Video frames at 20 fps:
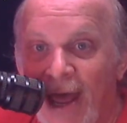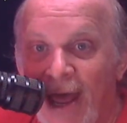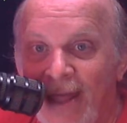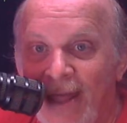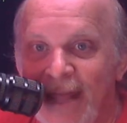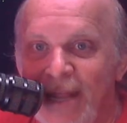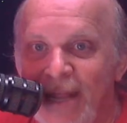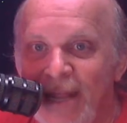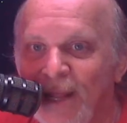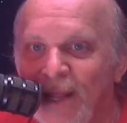
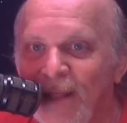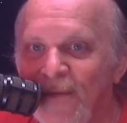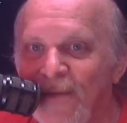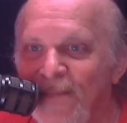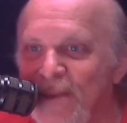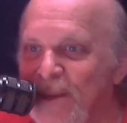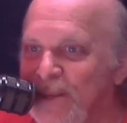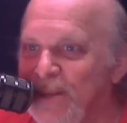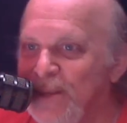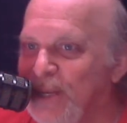that you love
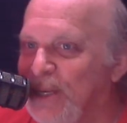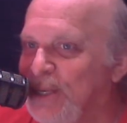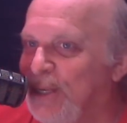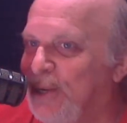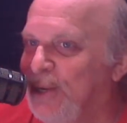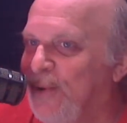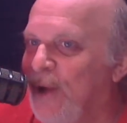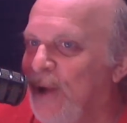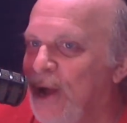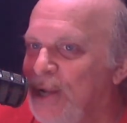music
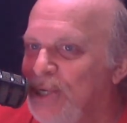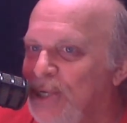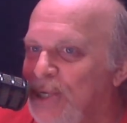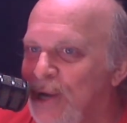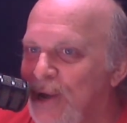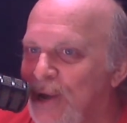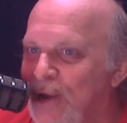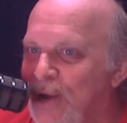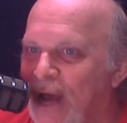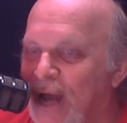too.
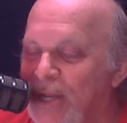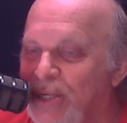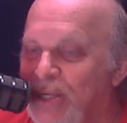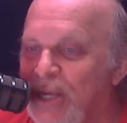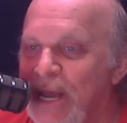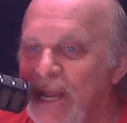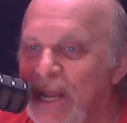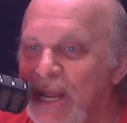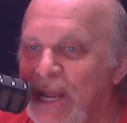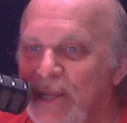uh,
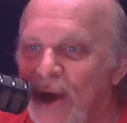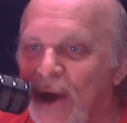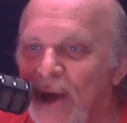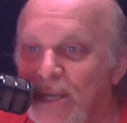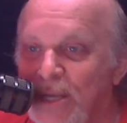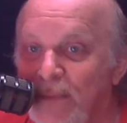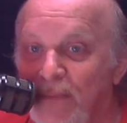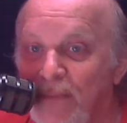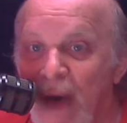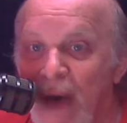Jean
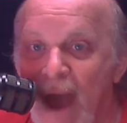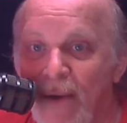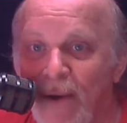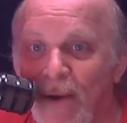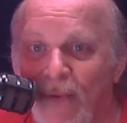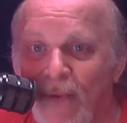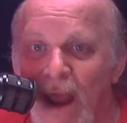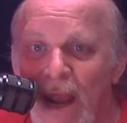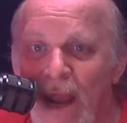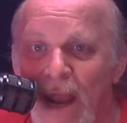Dawson,
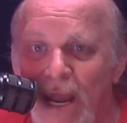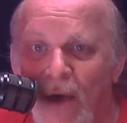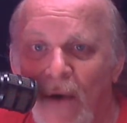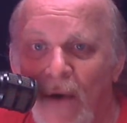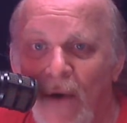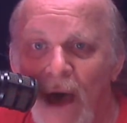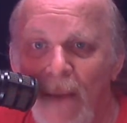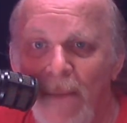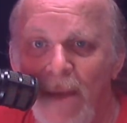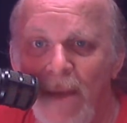Pirate
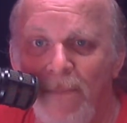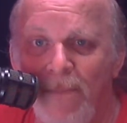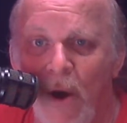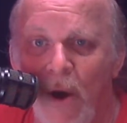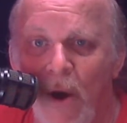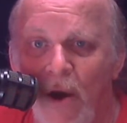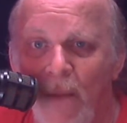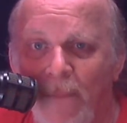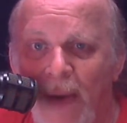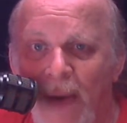Radio. I've been
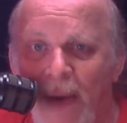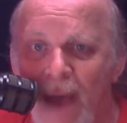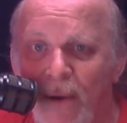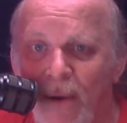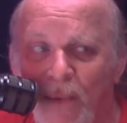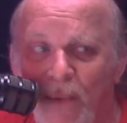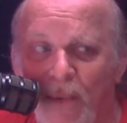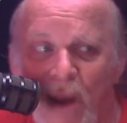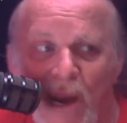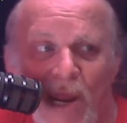part of
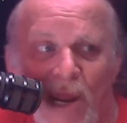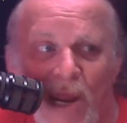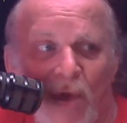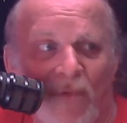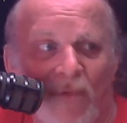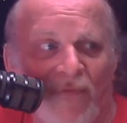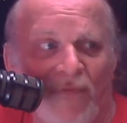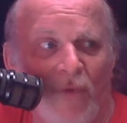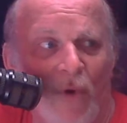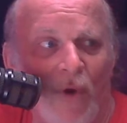Pirate Radio
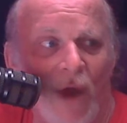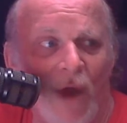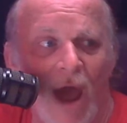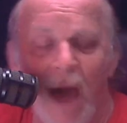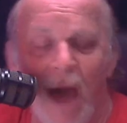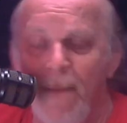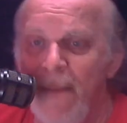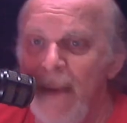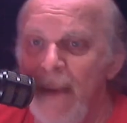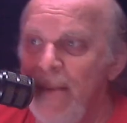before.
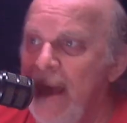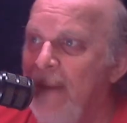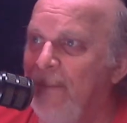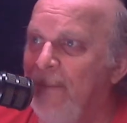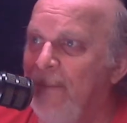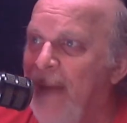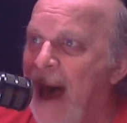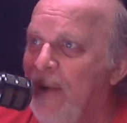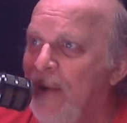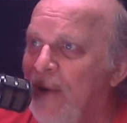Uh, maybe I'm
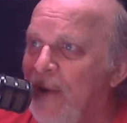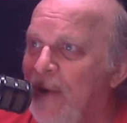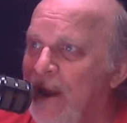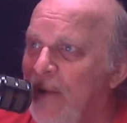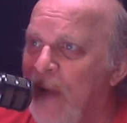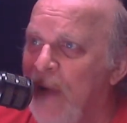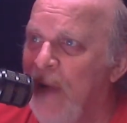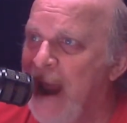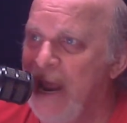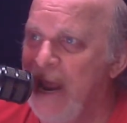
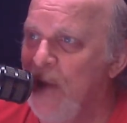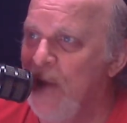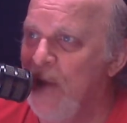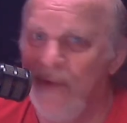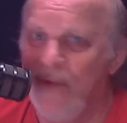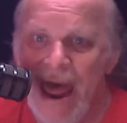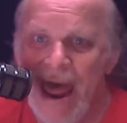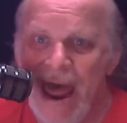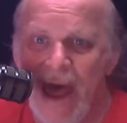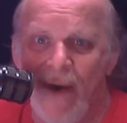pirating radio
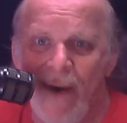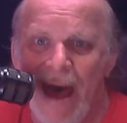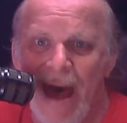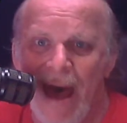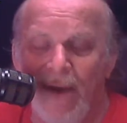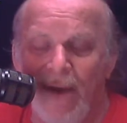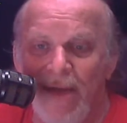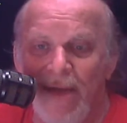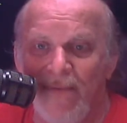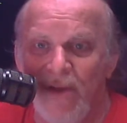now.
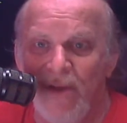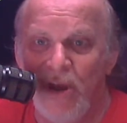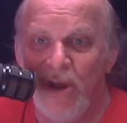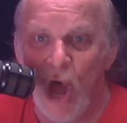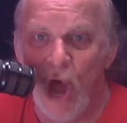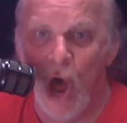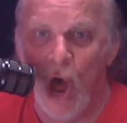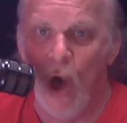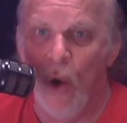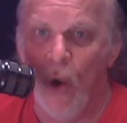I don't even
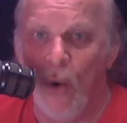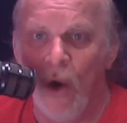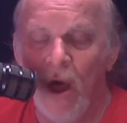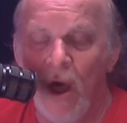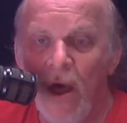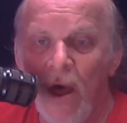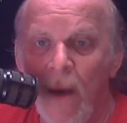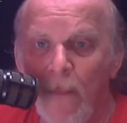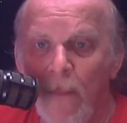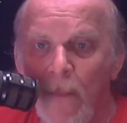know.
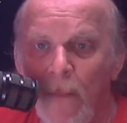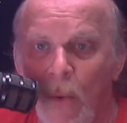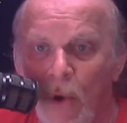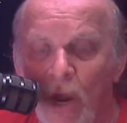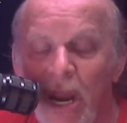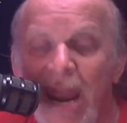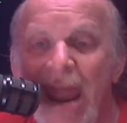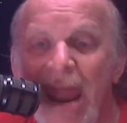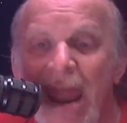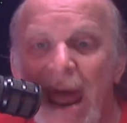But we're
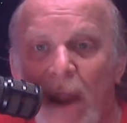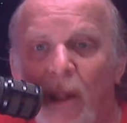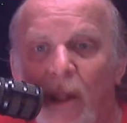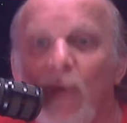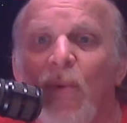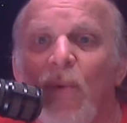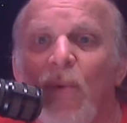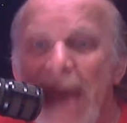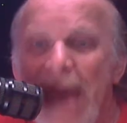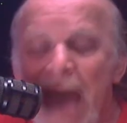going to not only
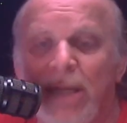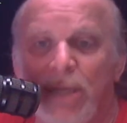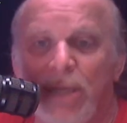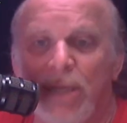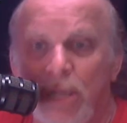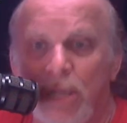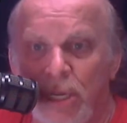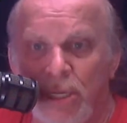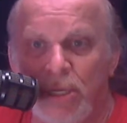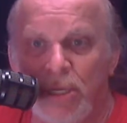react
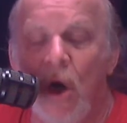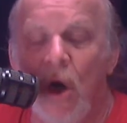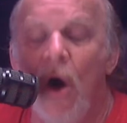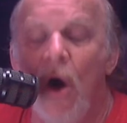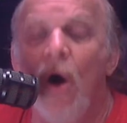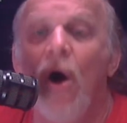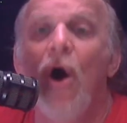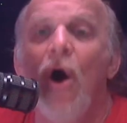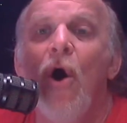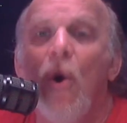to the
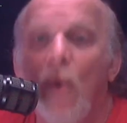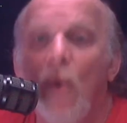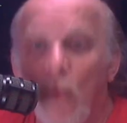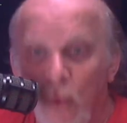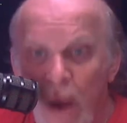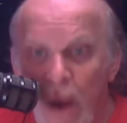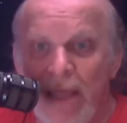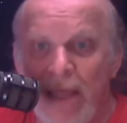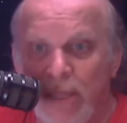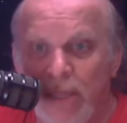song,
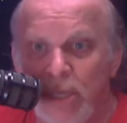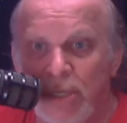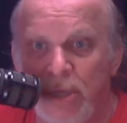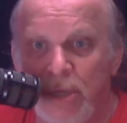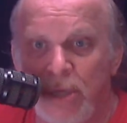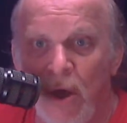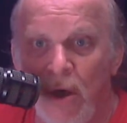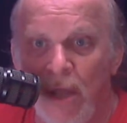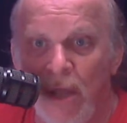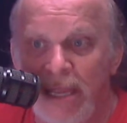rate the
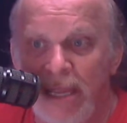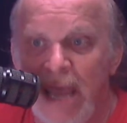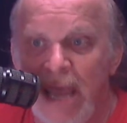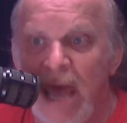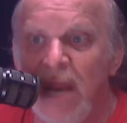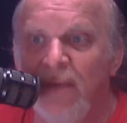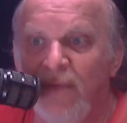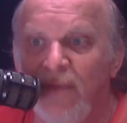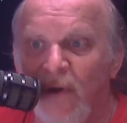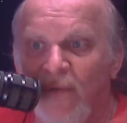song at the
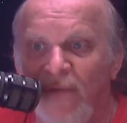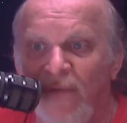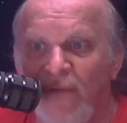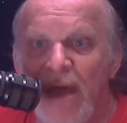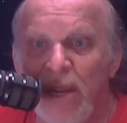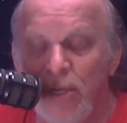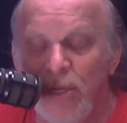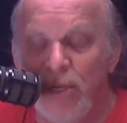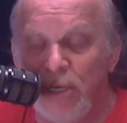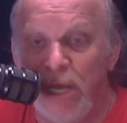end if you're a
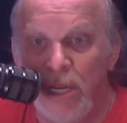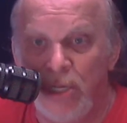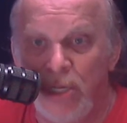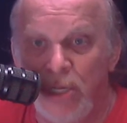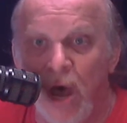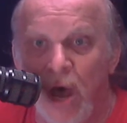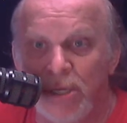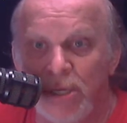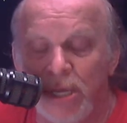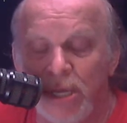fan of Jean
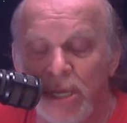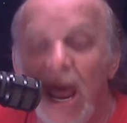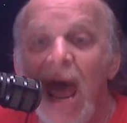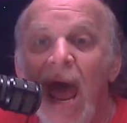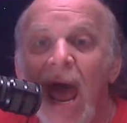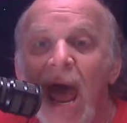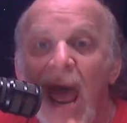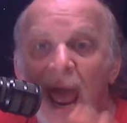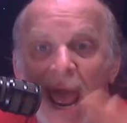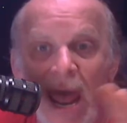Dawson,
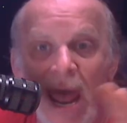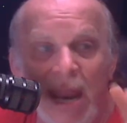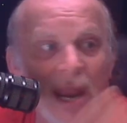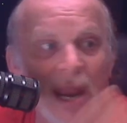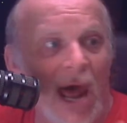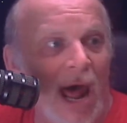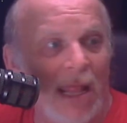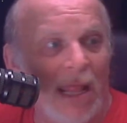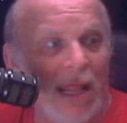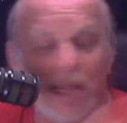and
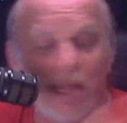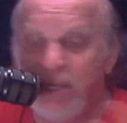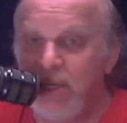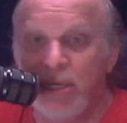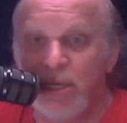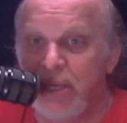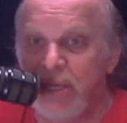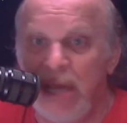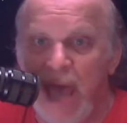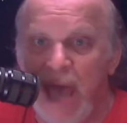uh, let's
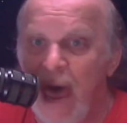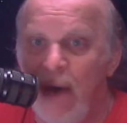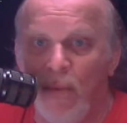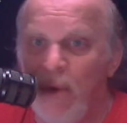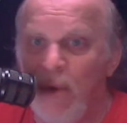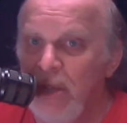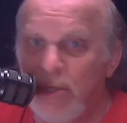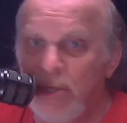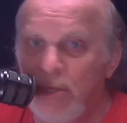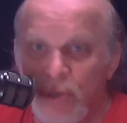just see how
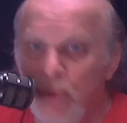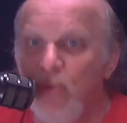we do